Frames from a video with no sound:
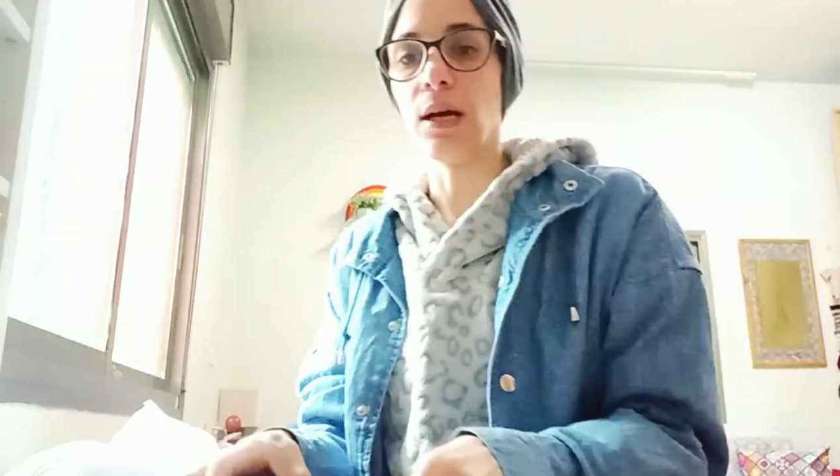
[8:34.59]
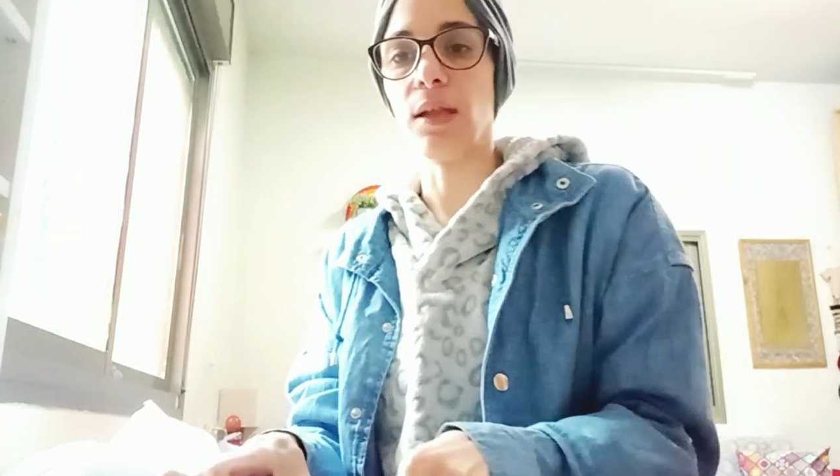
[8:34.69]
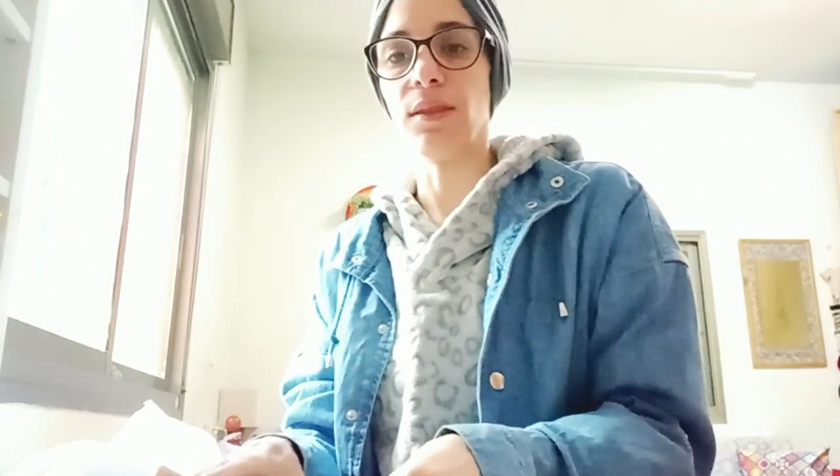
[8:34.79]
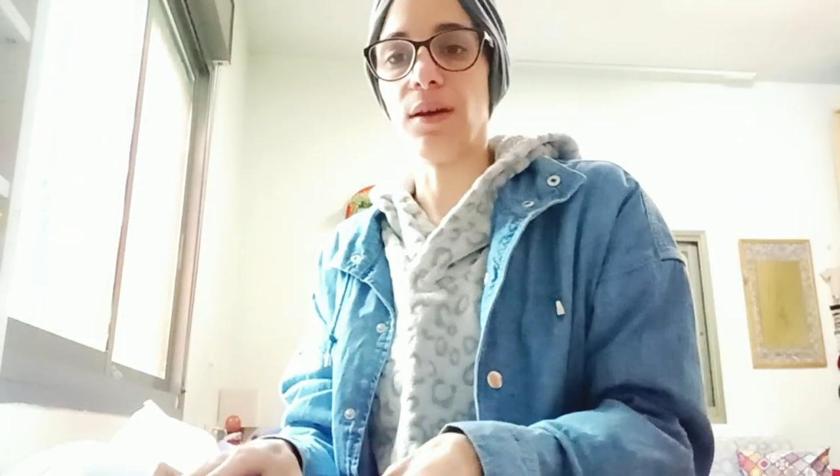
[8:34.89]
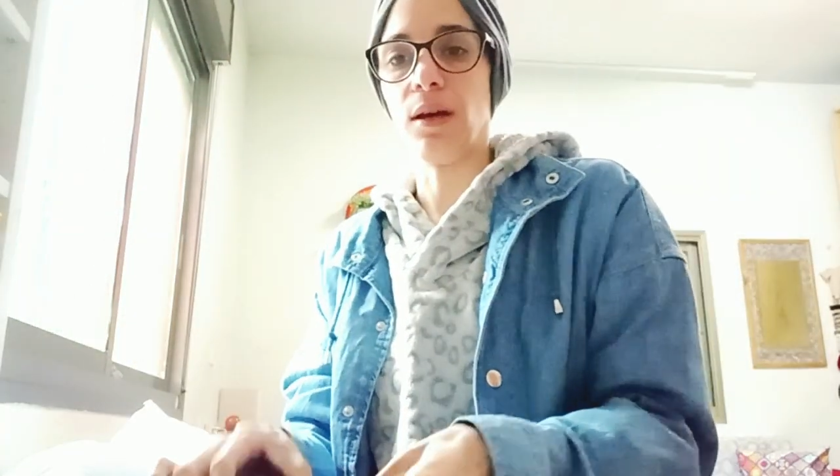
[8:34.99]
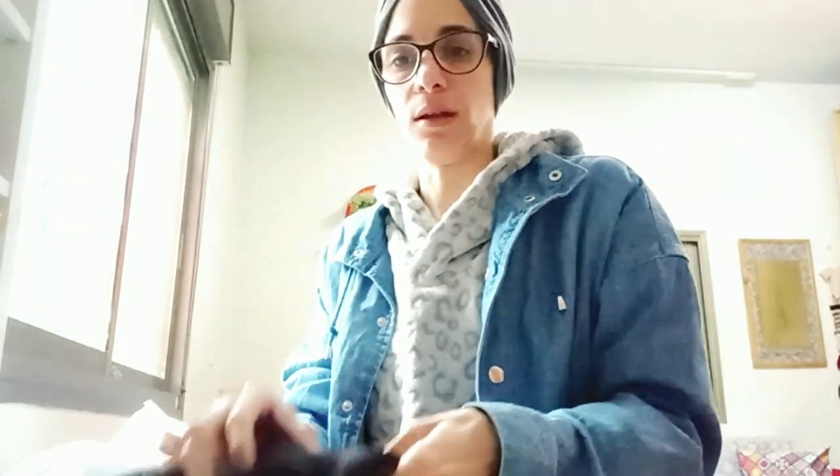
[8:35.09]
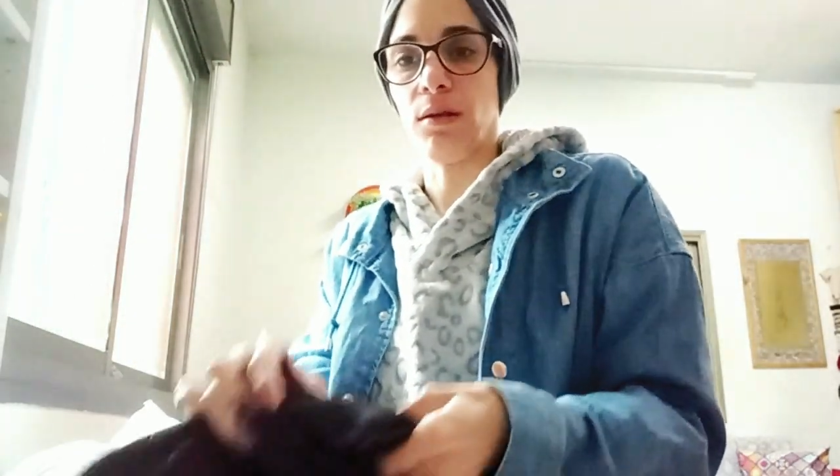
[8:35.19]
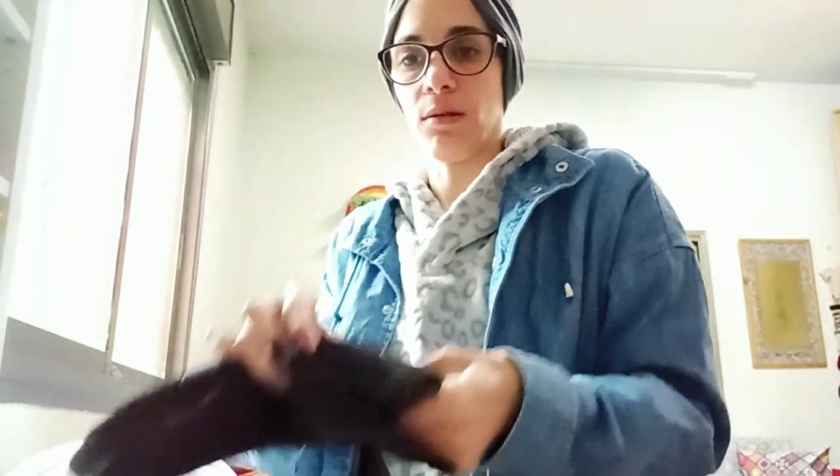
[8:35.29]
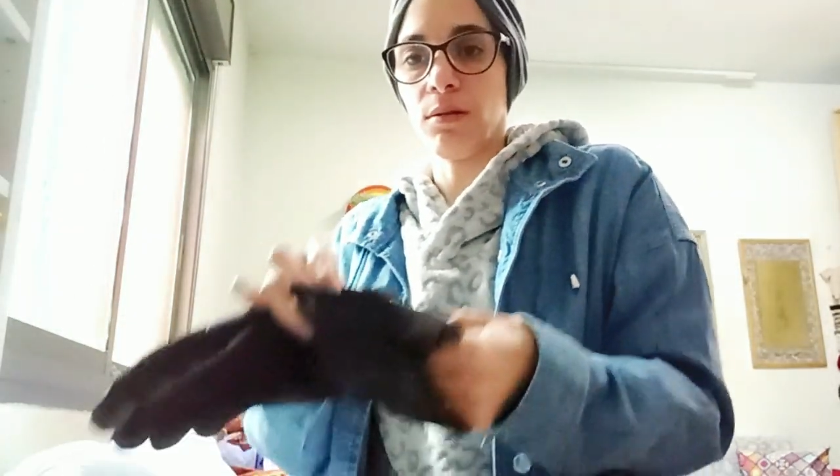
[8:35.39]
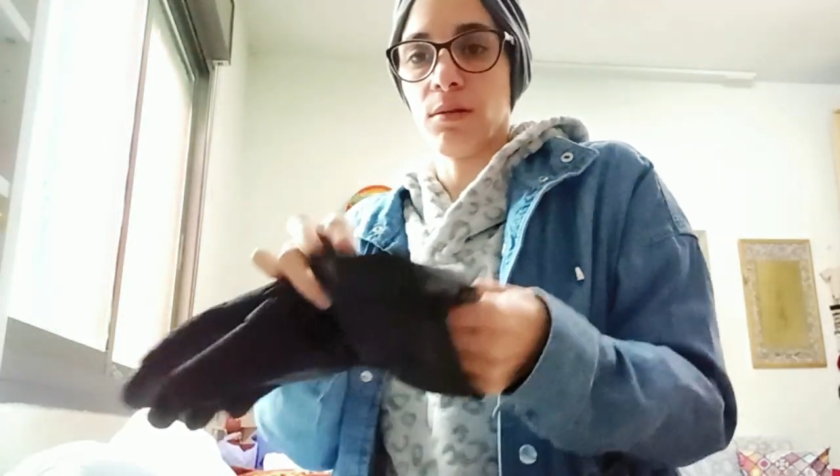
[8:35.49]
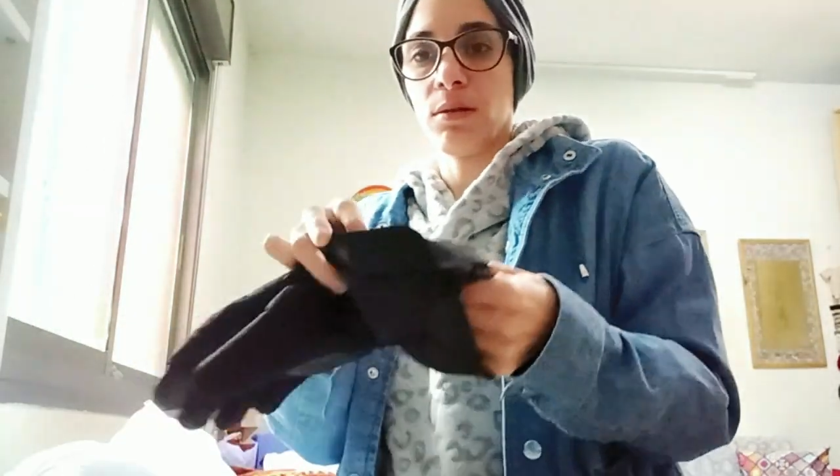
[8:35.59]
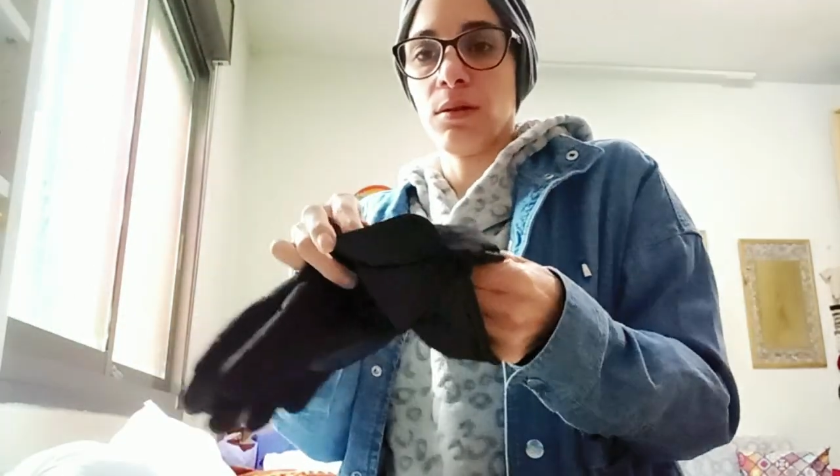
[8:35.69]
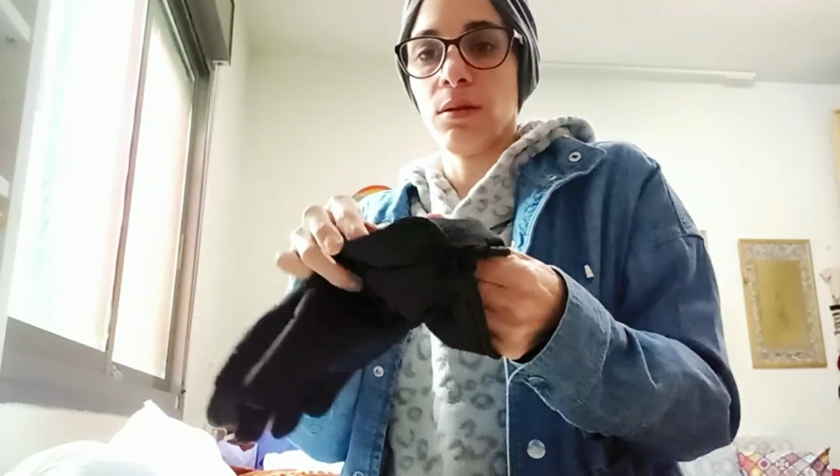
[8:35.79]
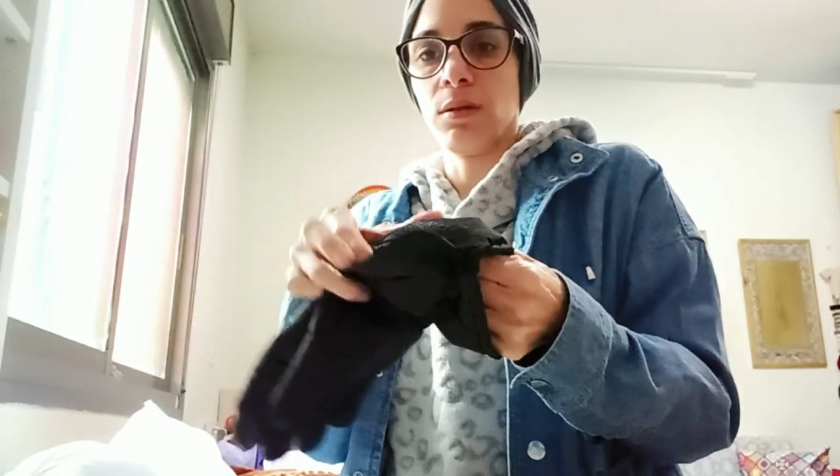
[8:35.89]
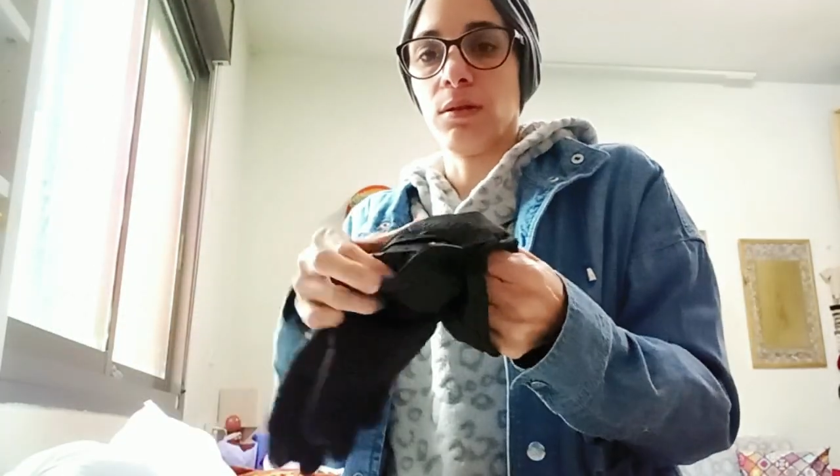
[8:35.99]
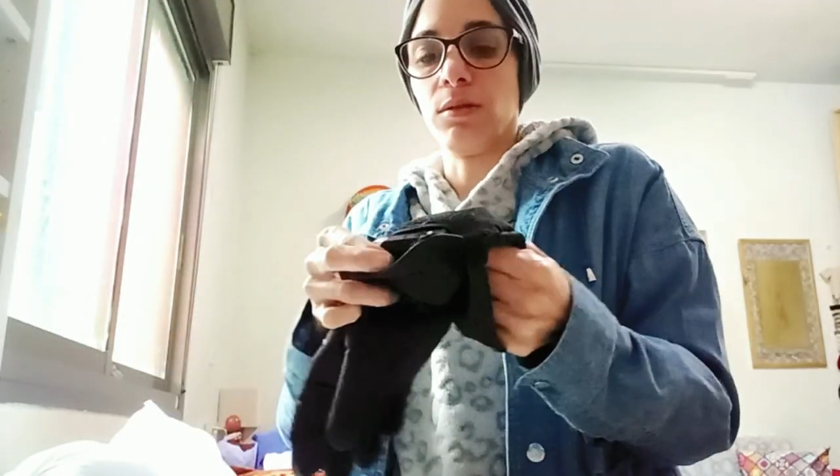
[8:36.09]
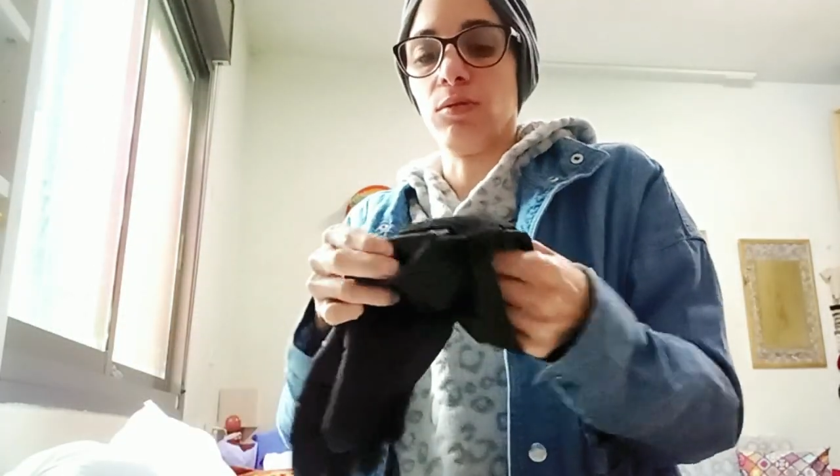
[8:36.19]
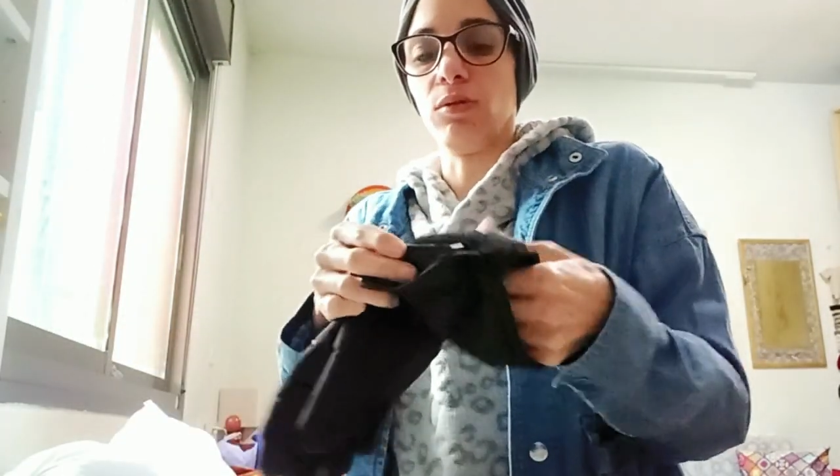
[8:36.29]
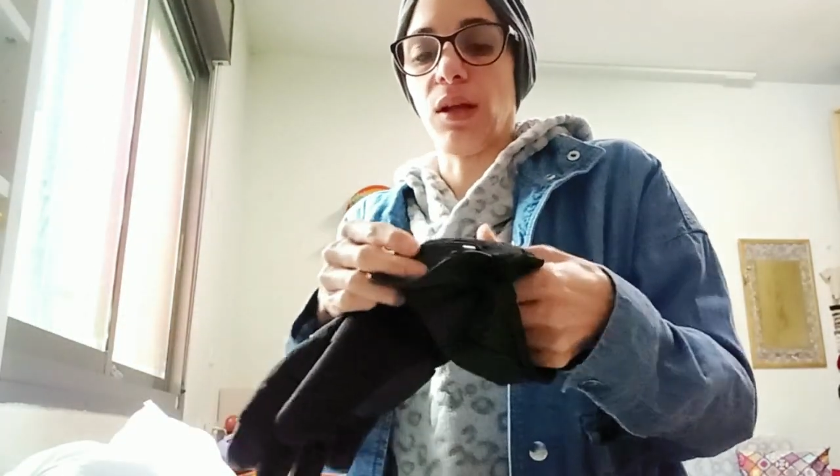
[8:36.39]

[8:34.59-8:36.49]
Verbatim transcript: and then do